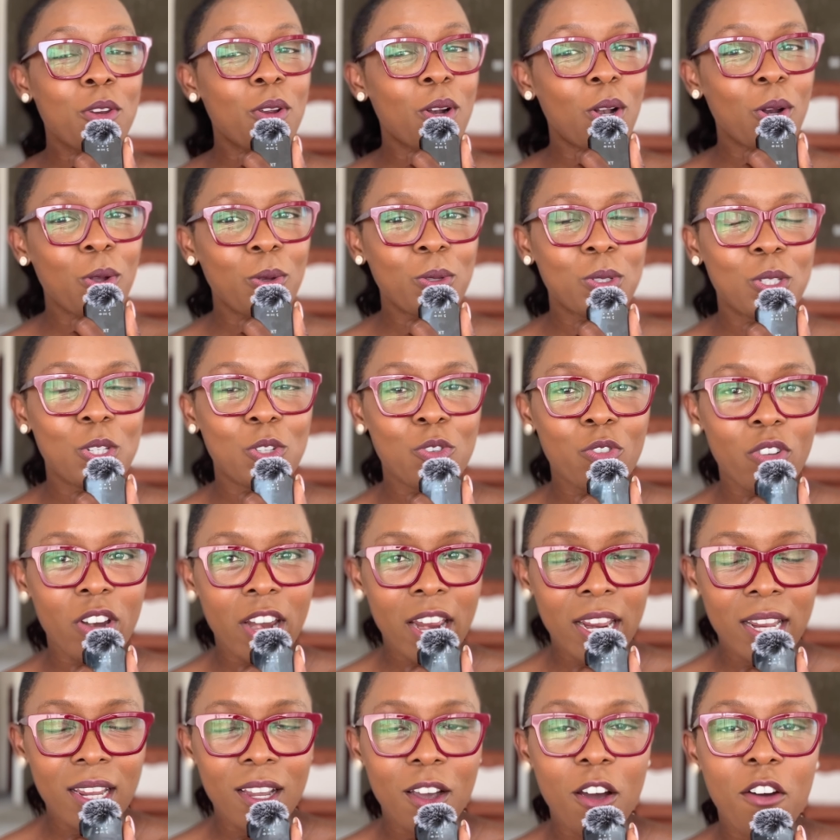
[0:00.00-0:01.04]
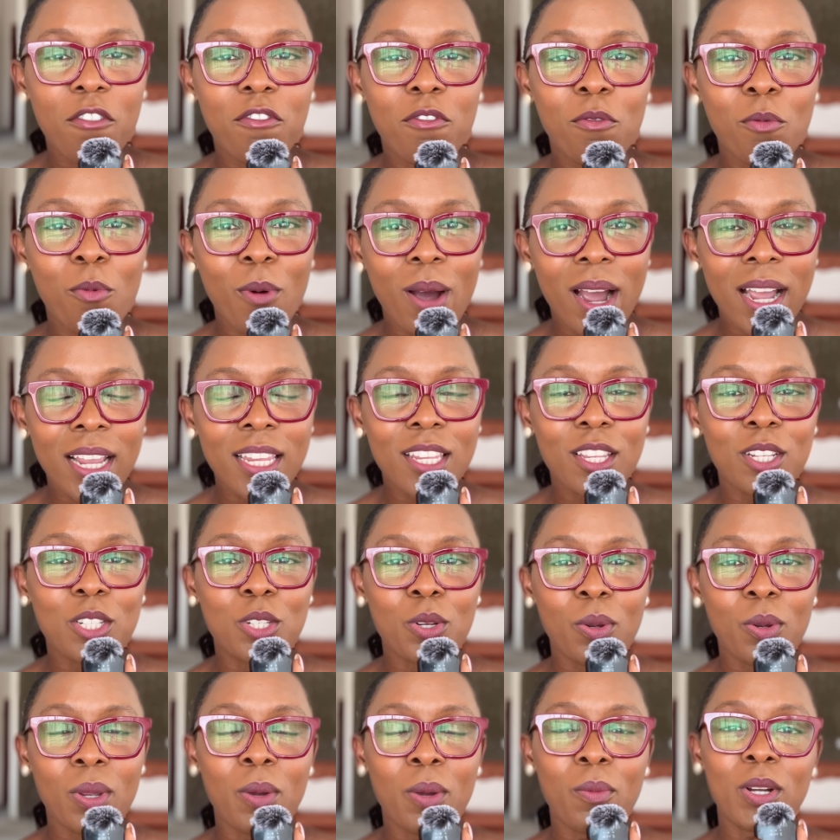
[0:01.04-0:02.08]
you lose track of why you're
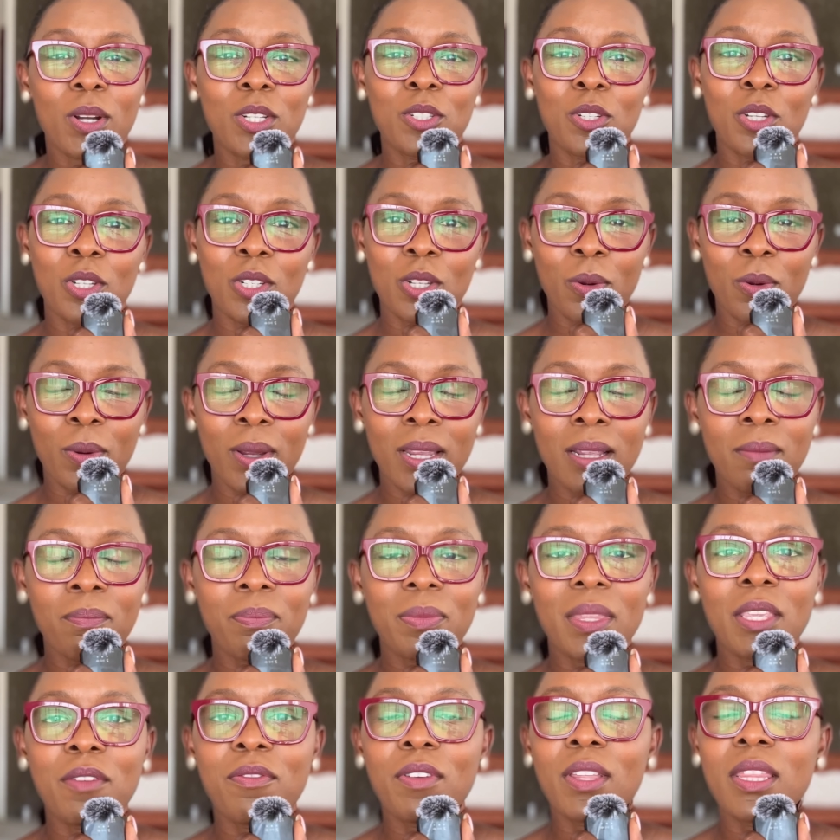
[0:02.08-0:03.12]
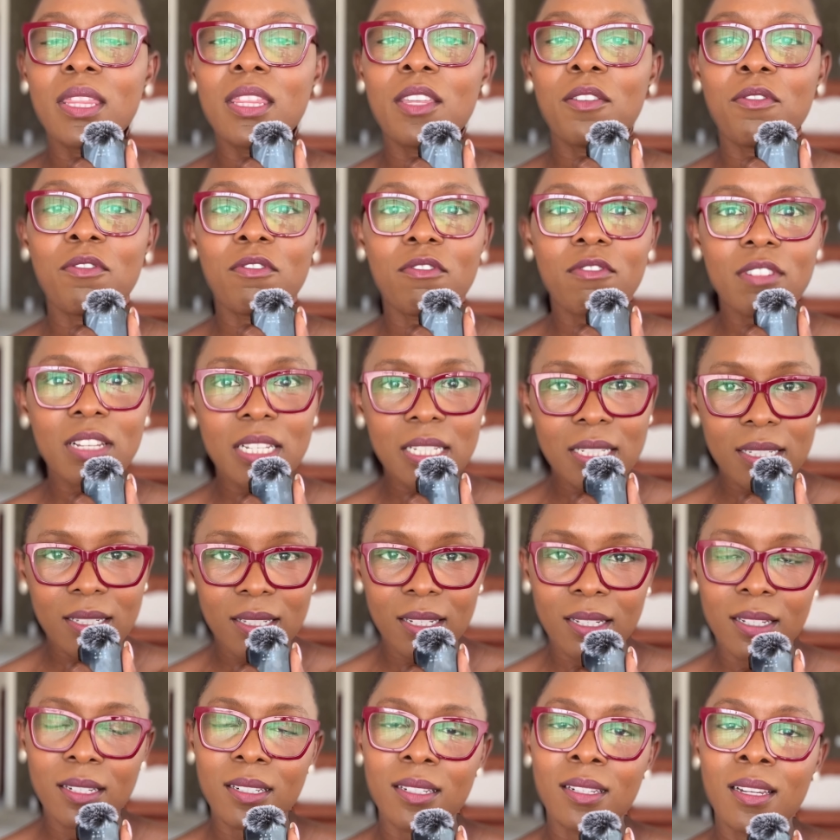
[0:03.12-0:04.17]
doing what you're doing, even the
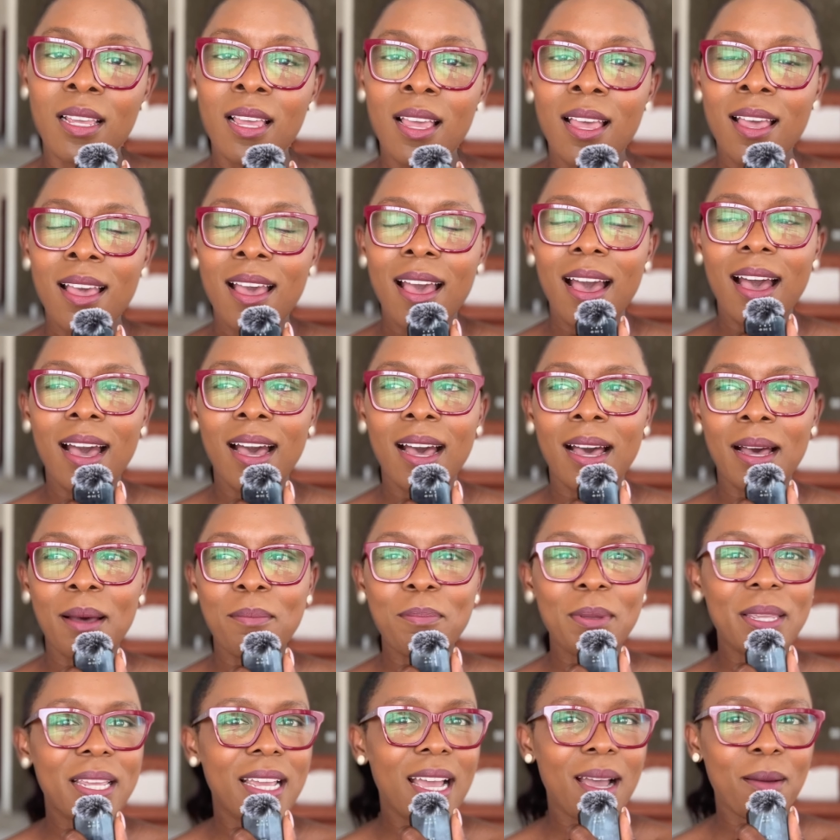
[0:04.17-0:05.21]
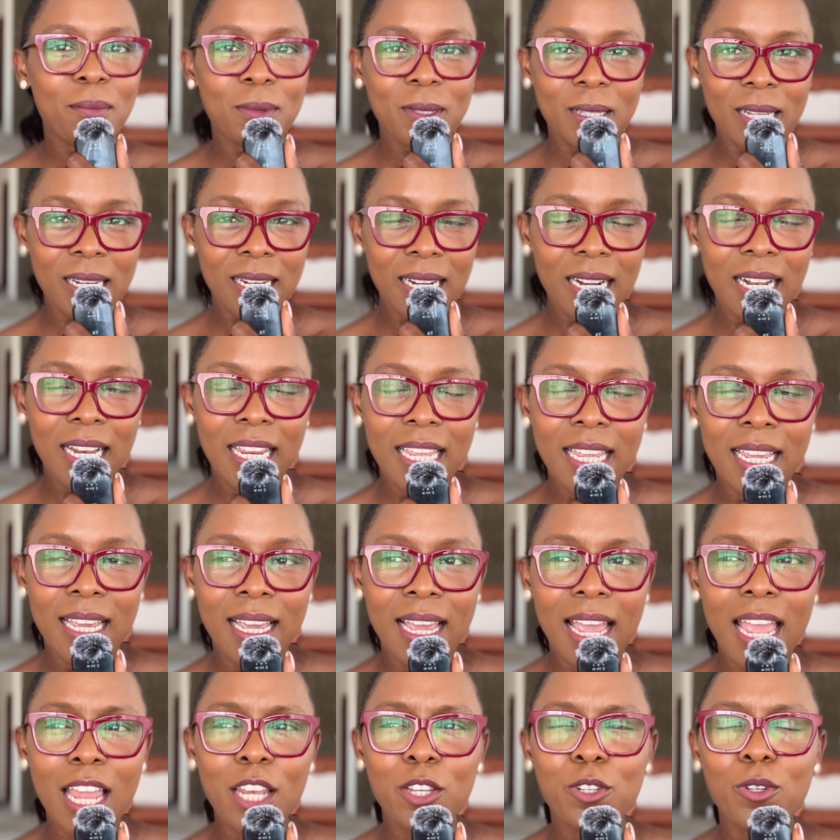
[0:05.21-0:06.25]
reason becomes unclear,
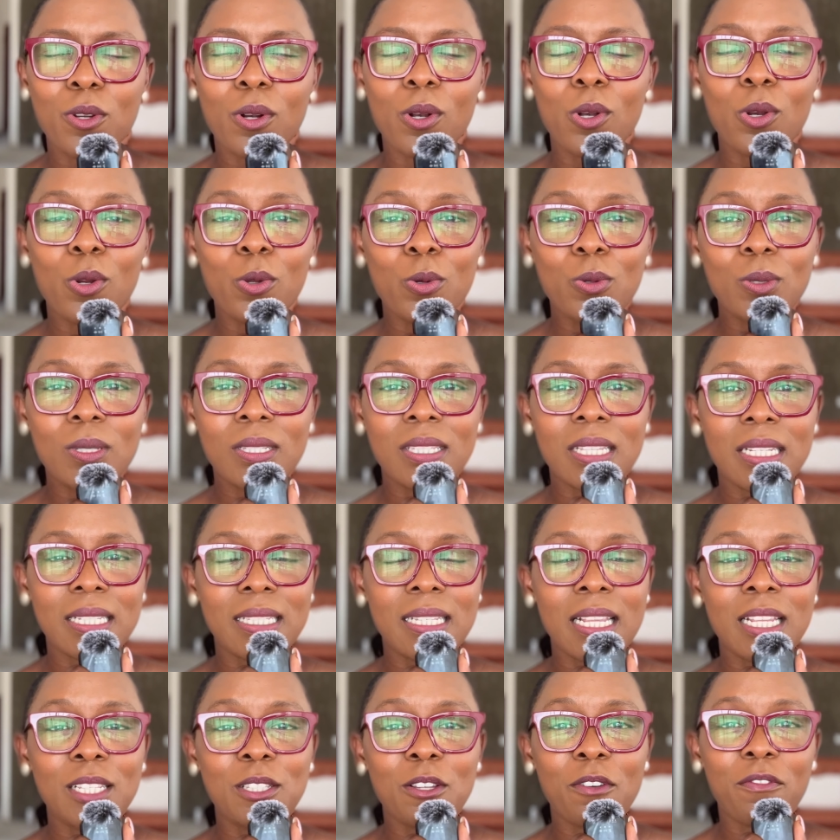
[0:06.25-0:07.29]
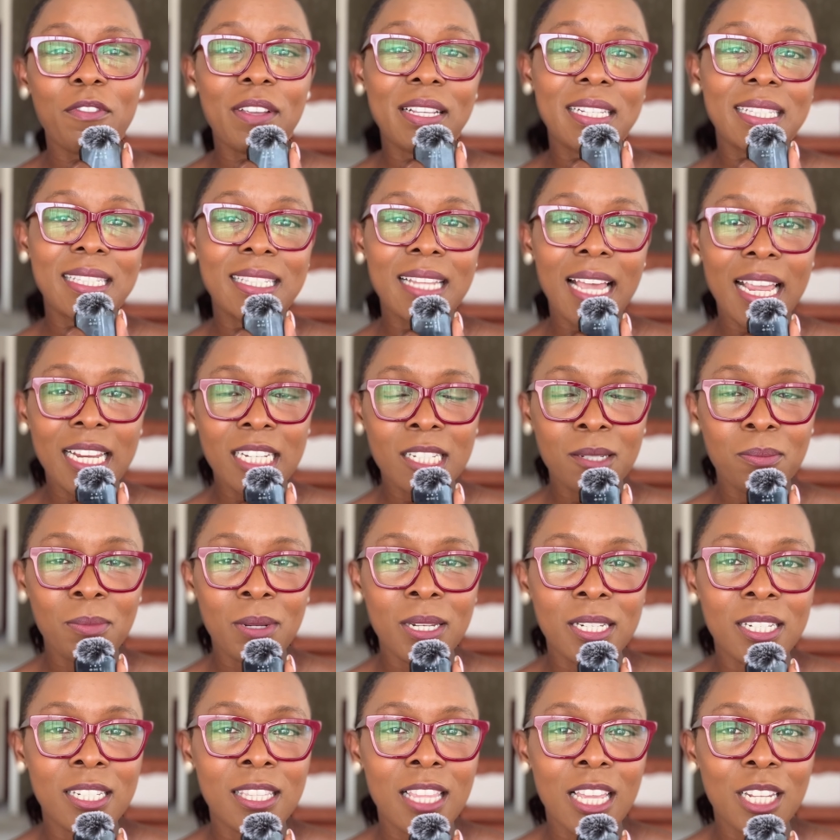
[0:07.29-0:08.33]
and you lose the sense of
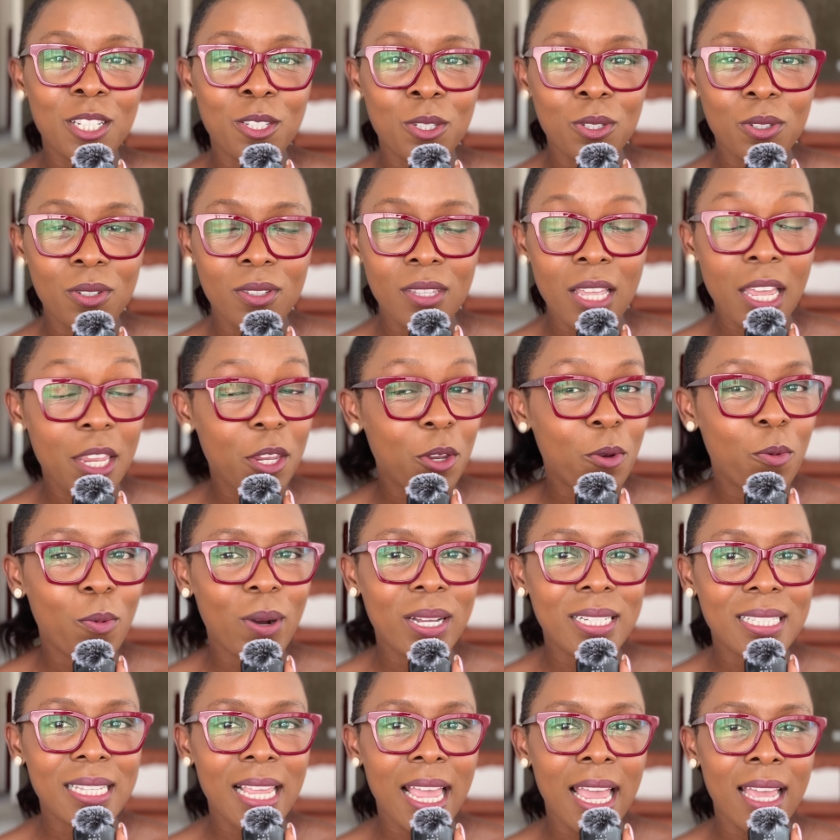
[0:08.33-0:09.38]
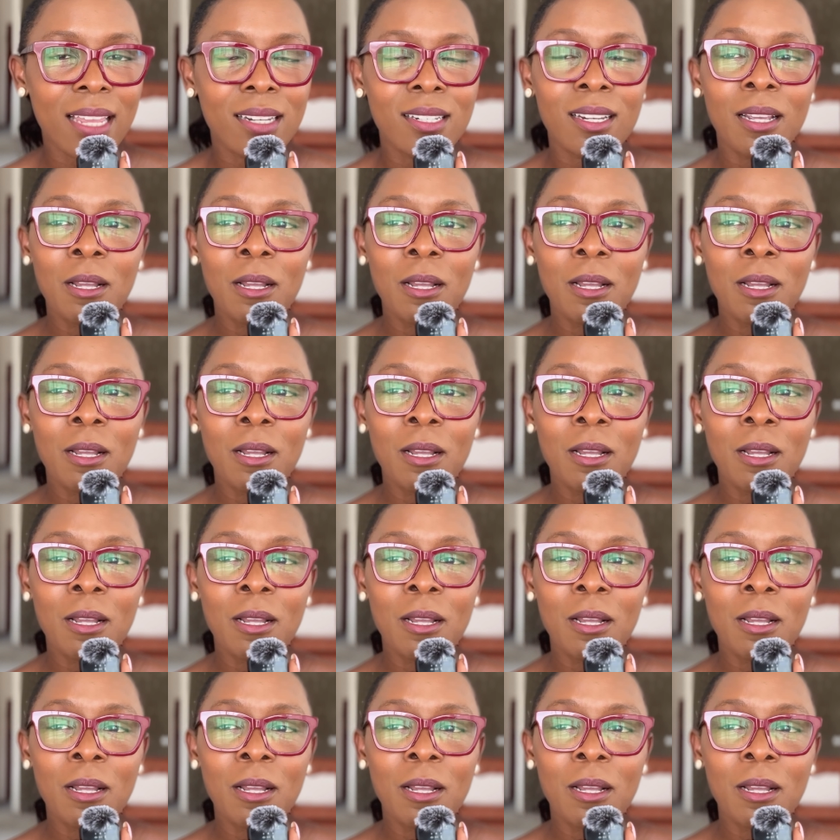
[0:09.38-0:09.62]
excitement that you once had.